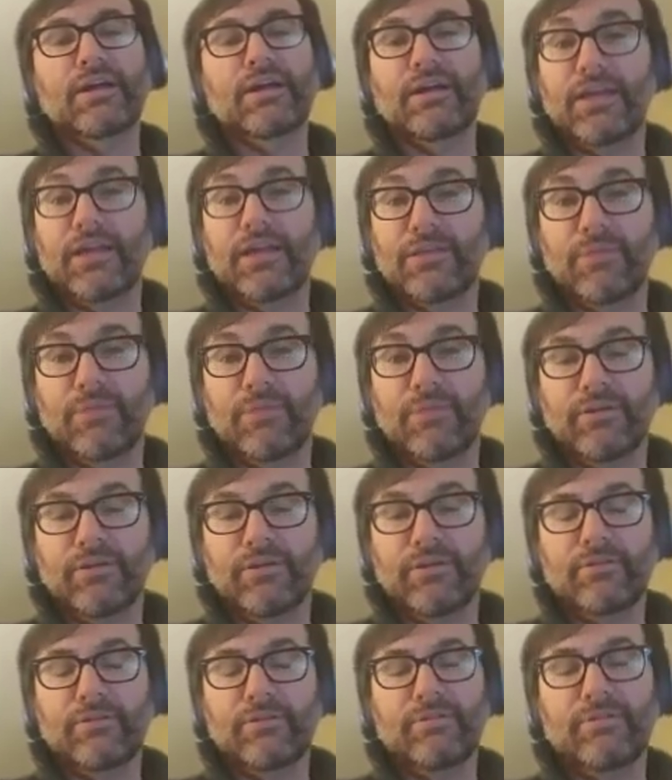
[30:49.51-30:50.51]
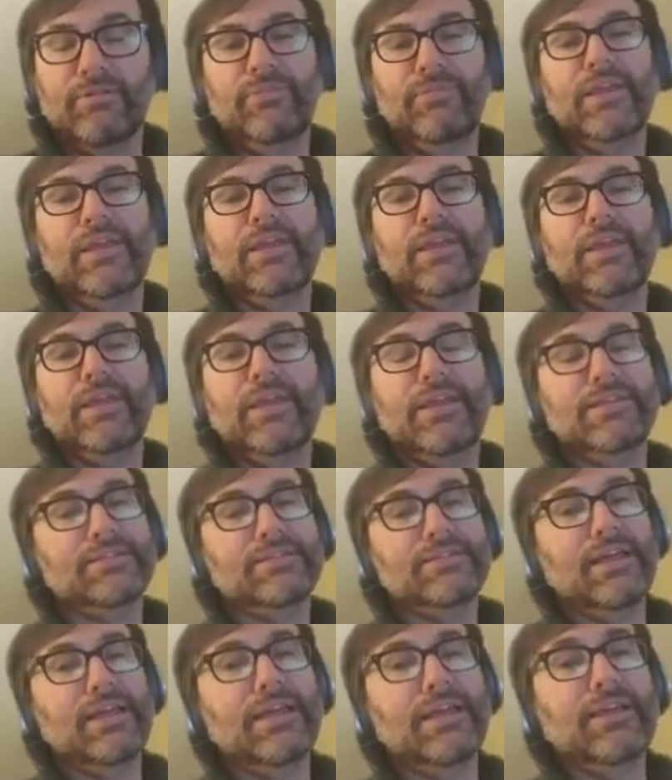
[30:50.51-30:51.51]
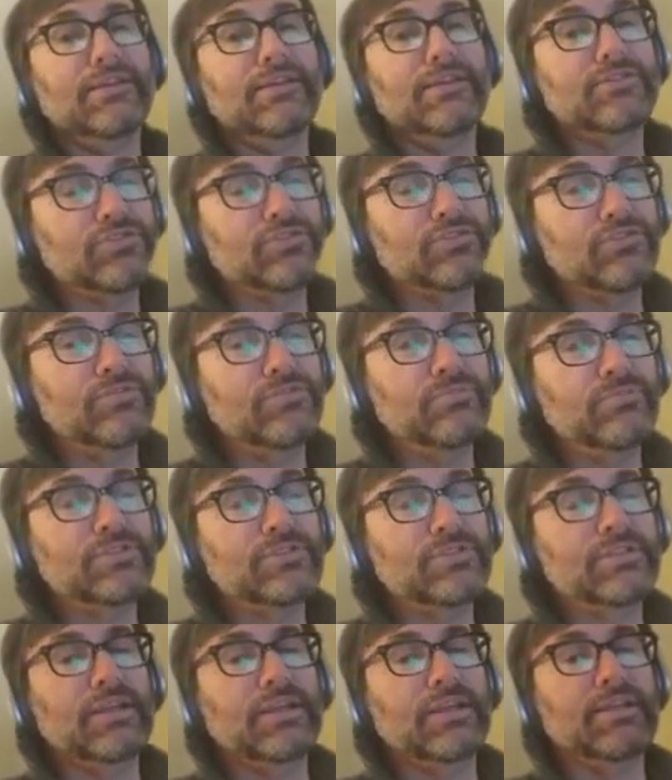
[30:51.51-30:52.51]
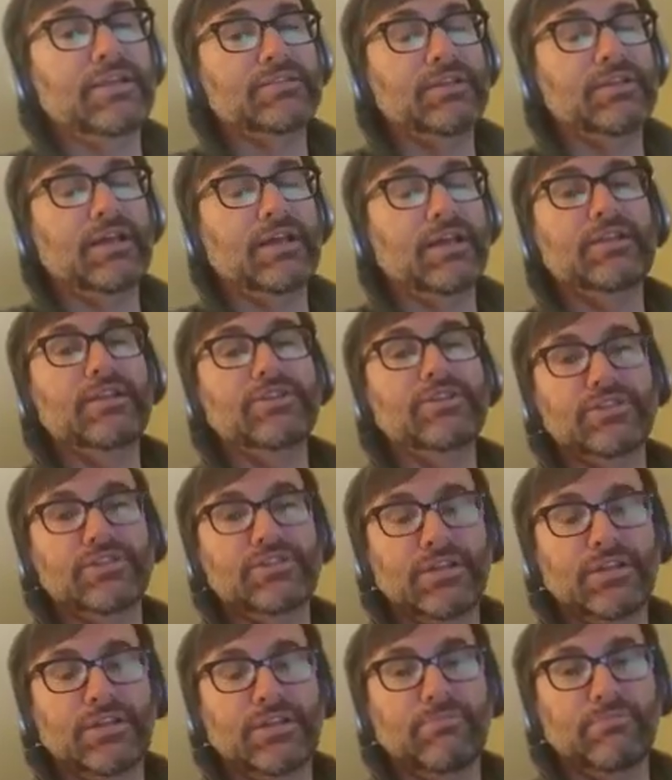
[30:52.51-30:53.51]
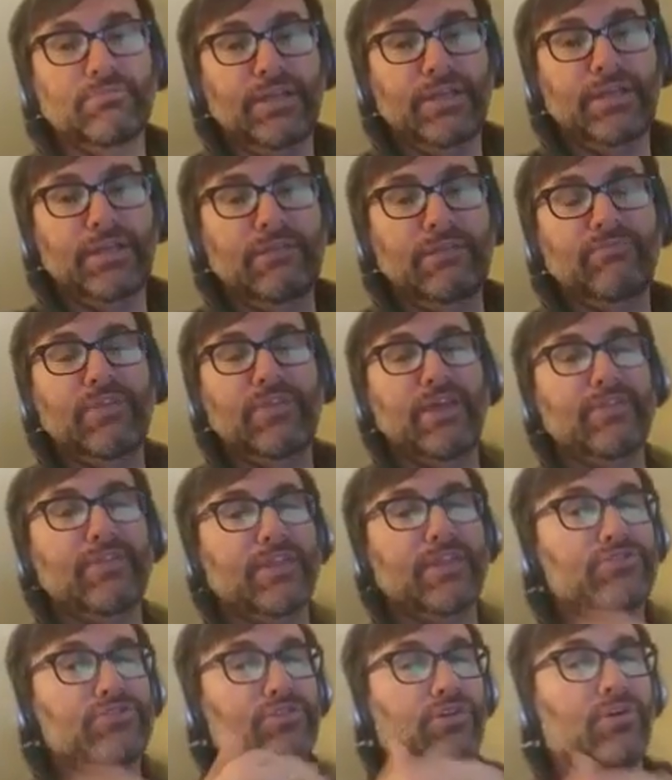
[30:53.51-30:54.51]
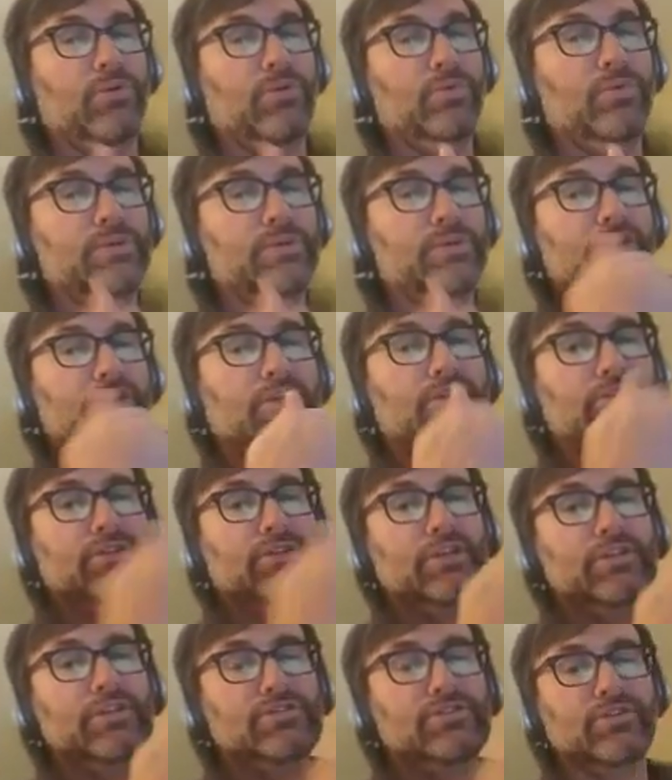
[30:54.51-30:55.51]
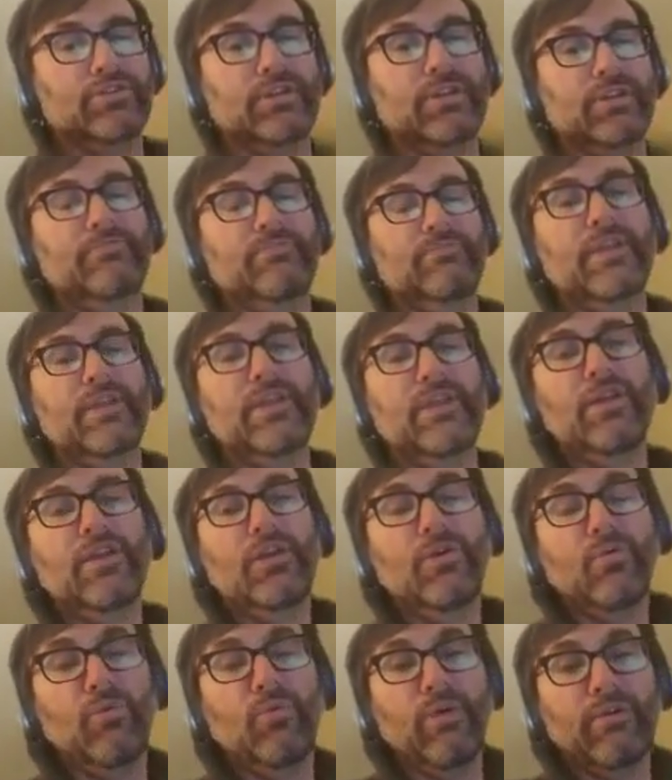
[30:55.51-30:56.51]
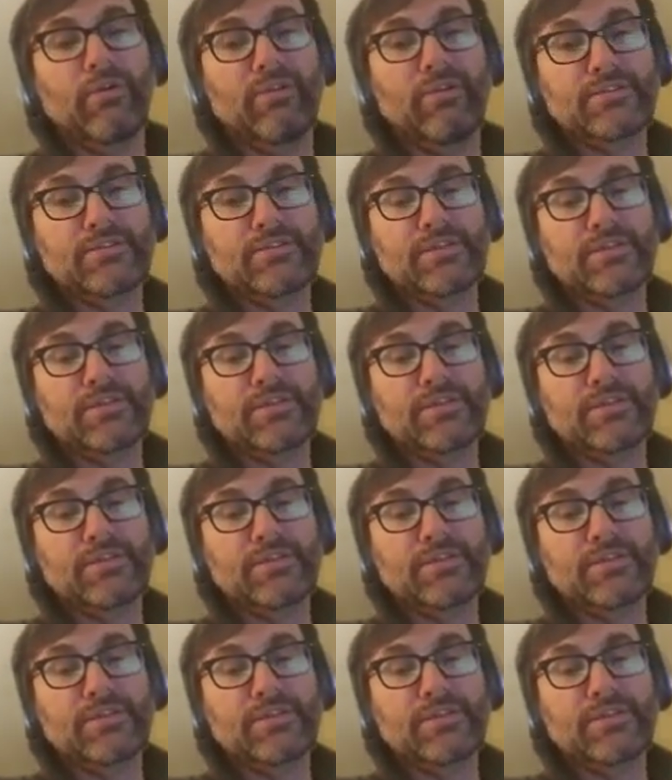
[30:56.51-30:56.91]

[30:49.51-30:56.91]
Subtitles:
admire, is that it assumes that its knowledge is incomplete and that you're always on a learning journey. Whereas